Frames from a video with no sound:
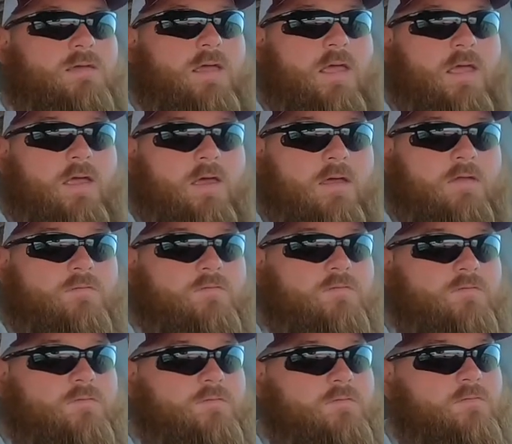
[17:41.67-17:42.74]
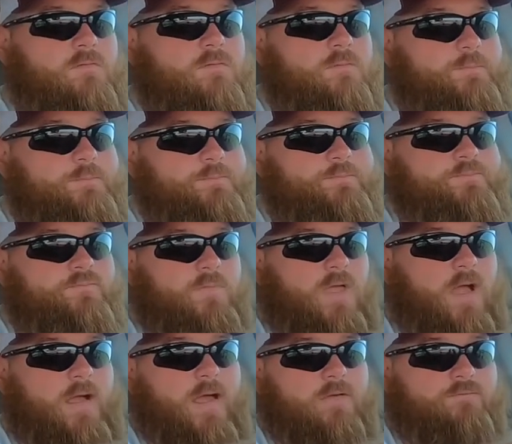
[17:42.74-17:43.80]
and
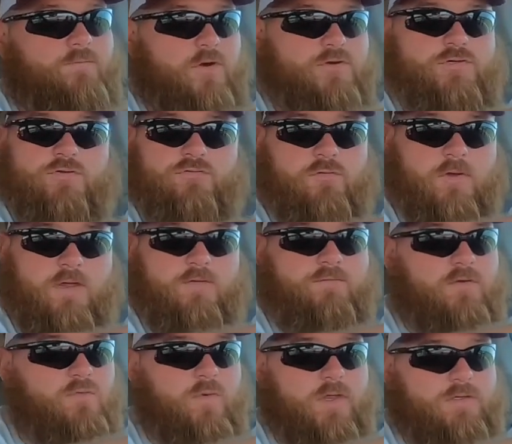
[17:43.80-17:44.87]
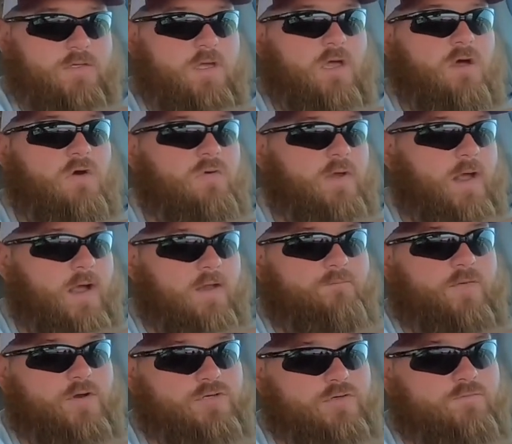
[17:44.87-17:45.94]
I got version 3 a few weeks ago, and I got
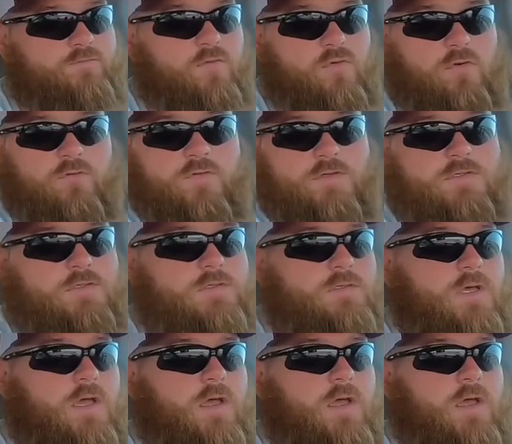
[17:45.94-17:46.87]
version 4 this